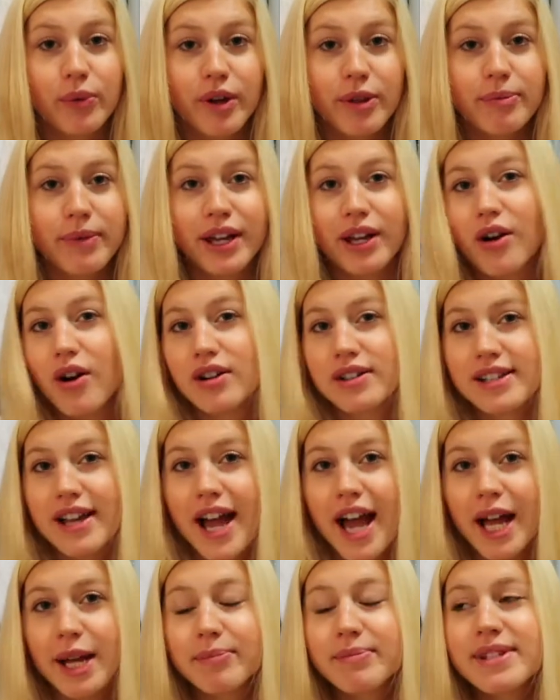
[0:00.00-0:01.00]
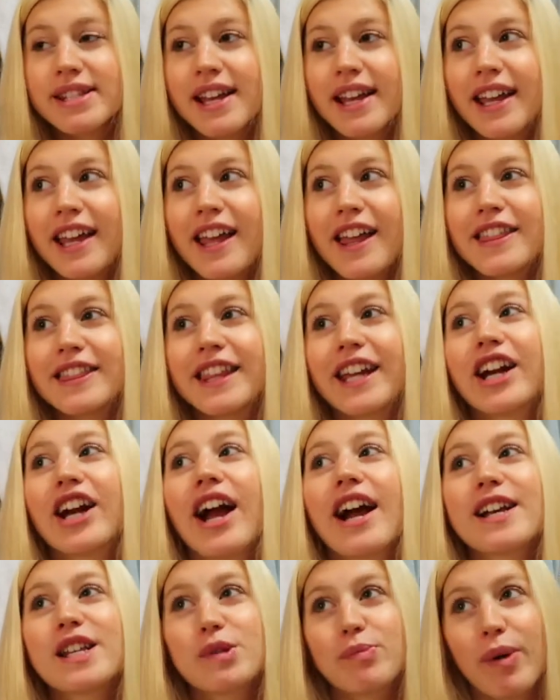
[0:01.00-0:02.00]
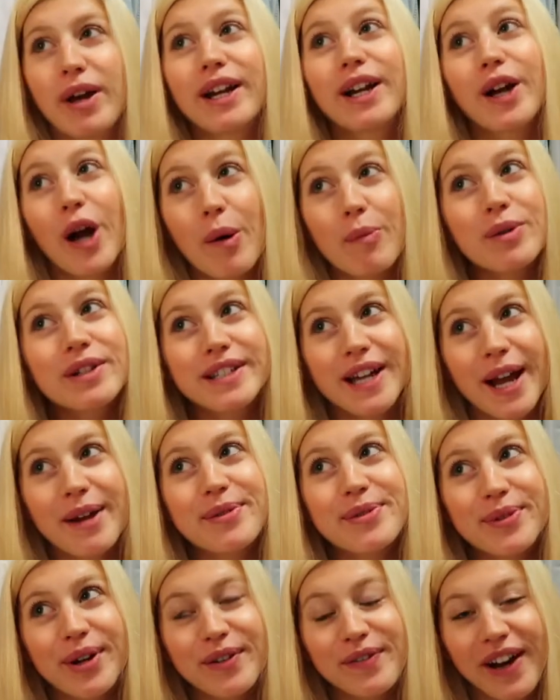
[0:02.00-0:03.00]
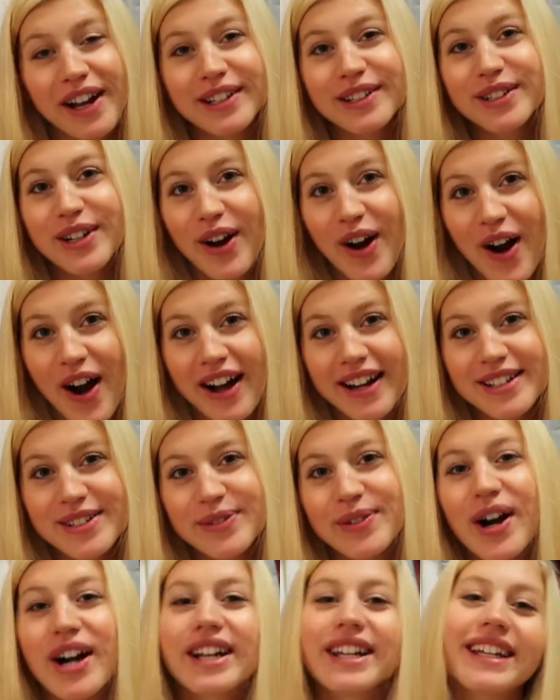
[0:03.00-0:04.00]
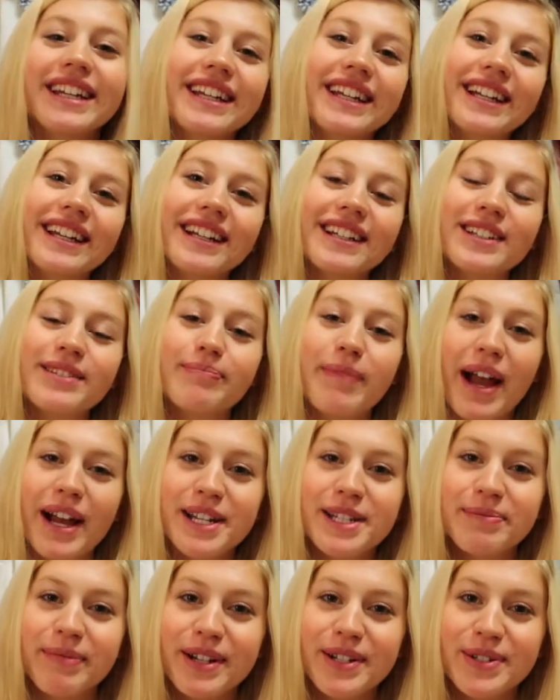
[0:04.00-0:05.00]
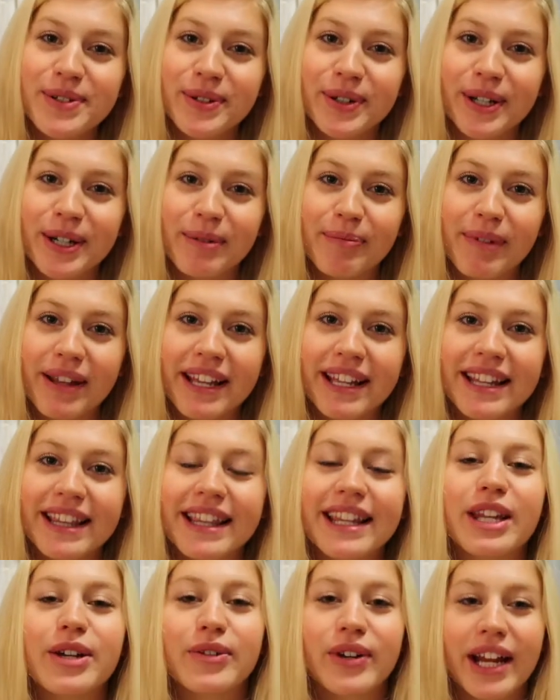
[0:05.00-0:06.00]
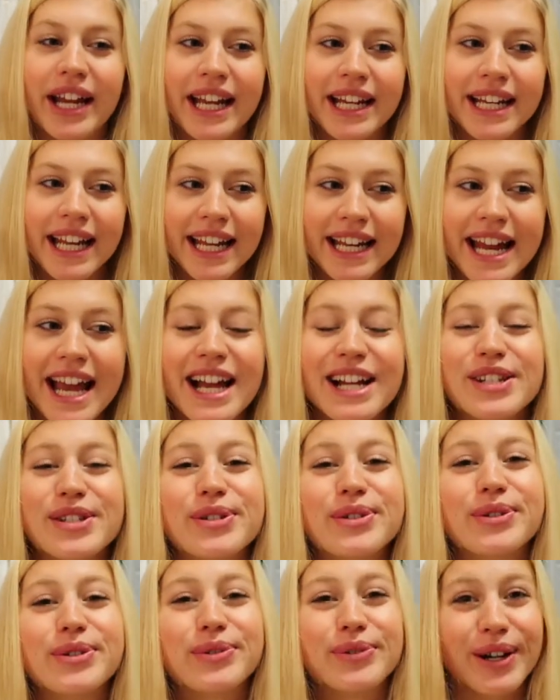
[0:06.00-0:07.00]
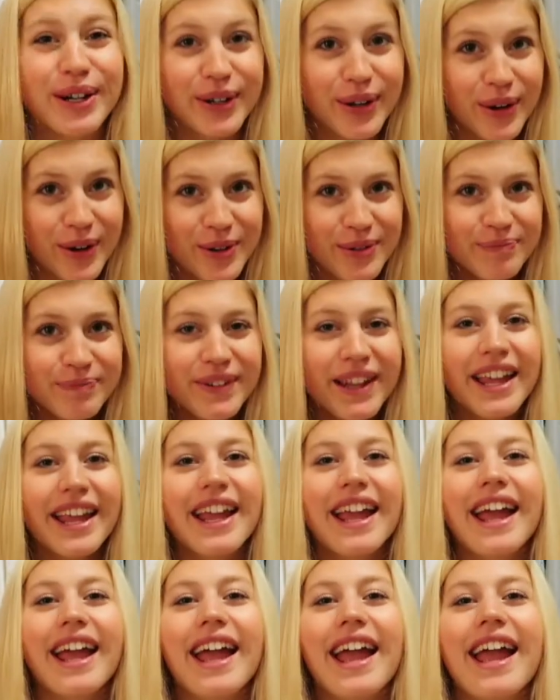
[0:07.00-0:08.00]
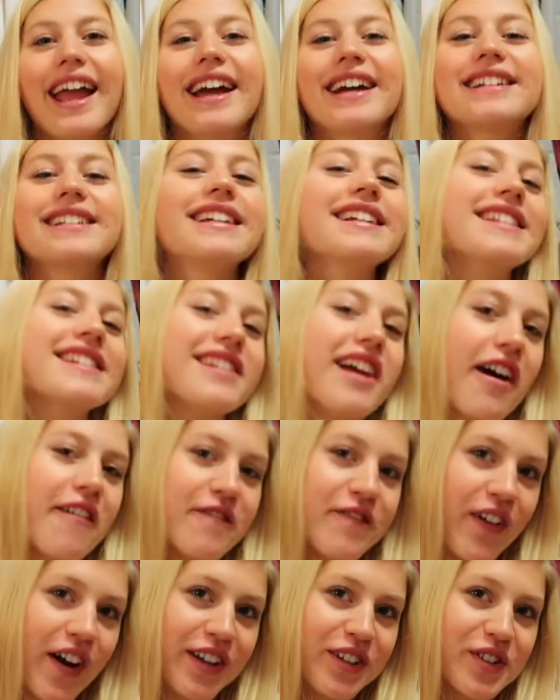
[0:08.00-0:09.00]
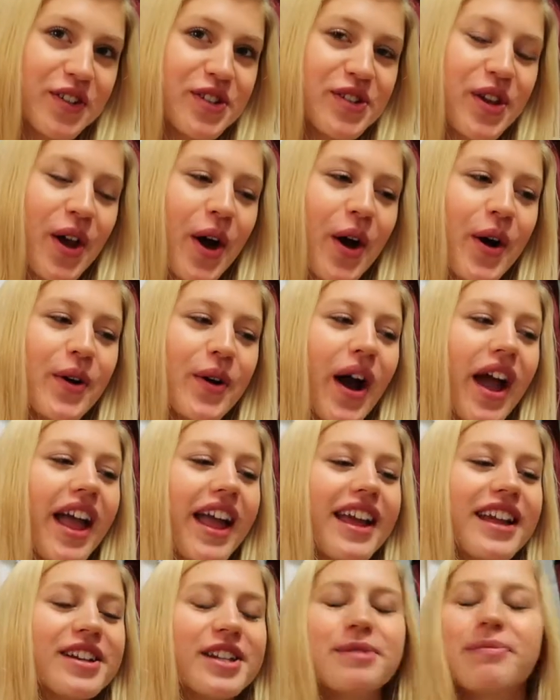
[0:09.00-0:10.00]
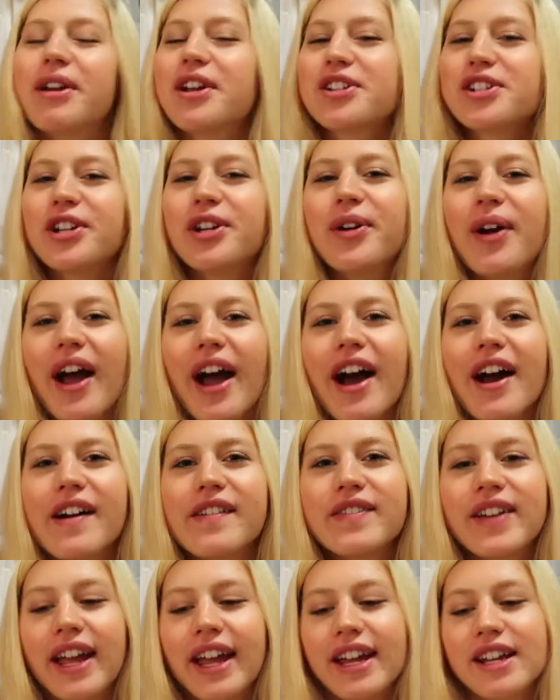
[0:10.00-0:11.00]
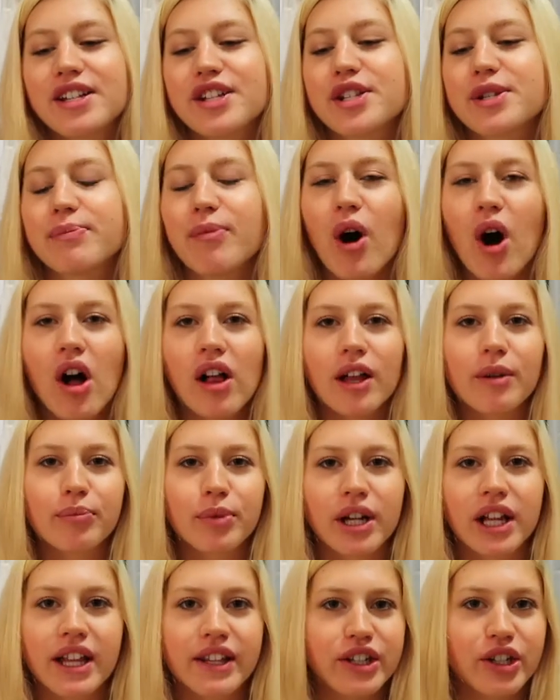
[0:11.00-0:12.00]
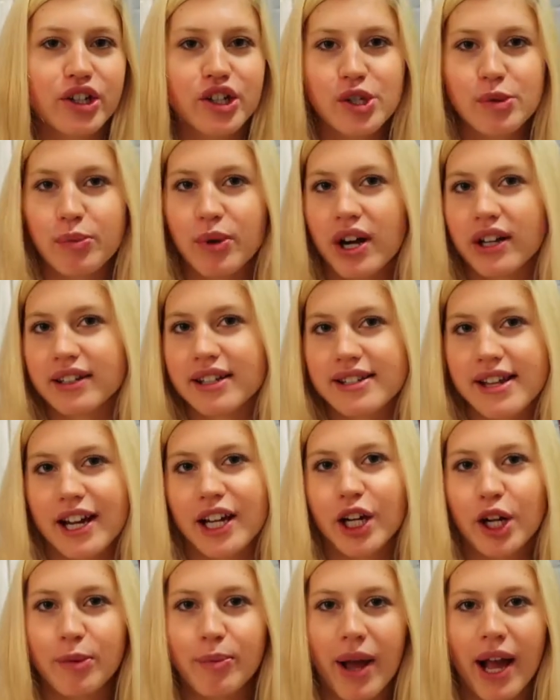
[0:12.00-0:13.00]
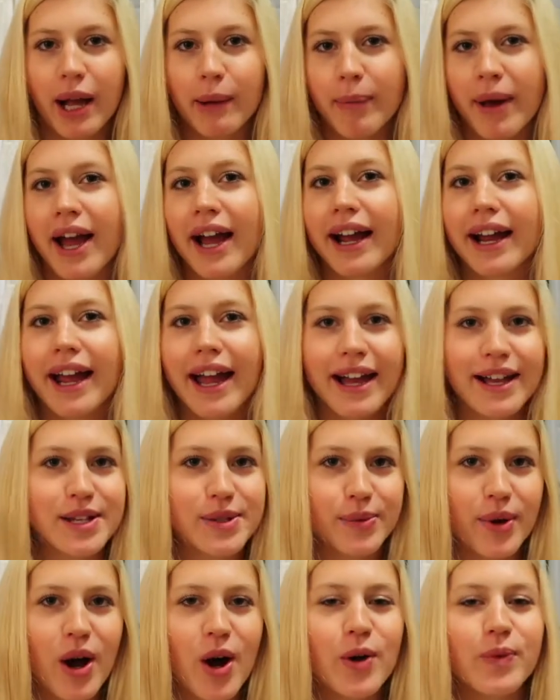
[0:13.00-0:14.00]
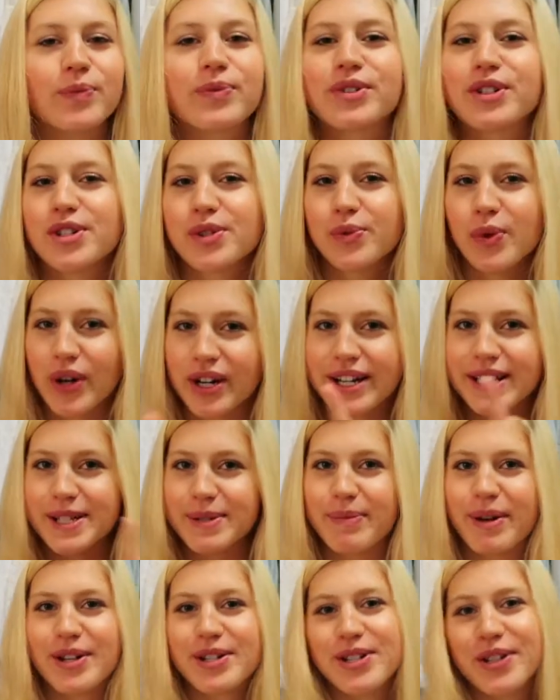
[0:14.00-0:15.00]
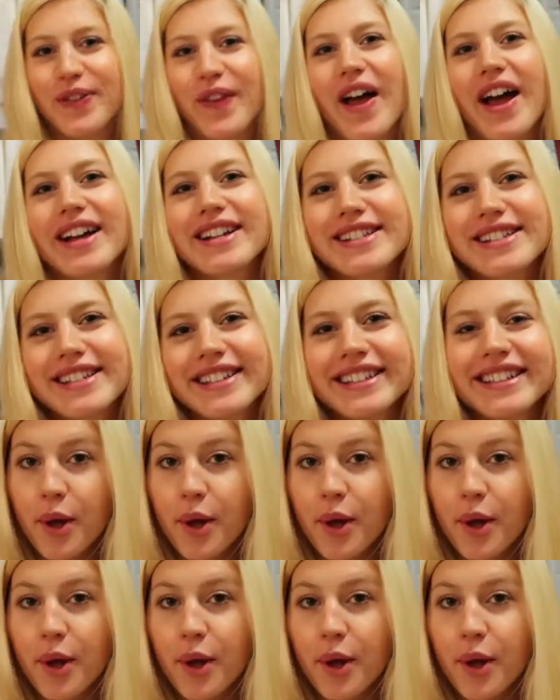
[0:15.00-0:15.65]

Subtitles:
with me at all times. There has been a couple times where I've gotten caught walking back to my dorm in the rain and had to run home, and it's not fun. So just make sure you have a small umbrella you can just put on the side of your backpack as well. Just wanted to mention that.